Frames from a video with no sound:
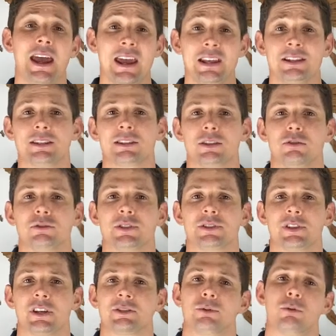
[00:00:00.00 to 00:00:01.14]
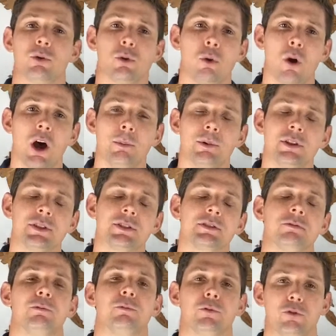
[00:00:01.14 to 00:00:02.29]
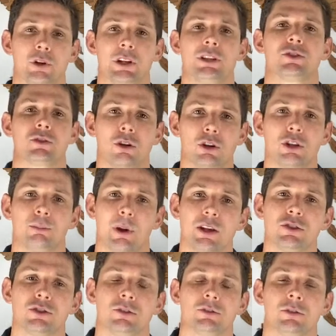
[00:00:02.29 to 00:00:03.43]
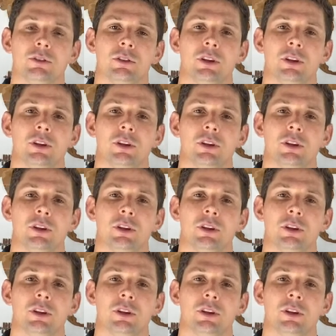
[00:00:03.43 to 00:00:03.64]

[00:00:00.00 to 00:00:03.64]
and skills assessment requirements for each occupation.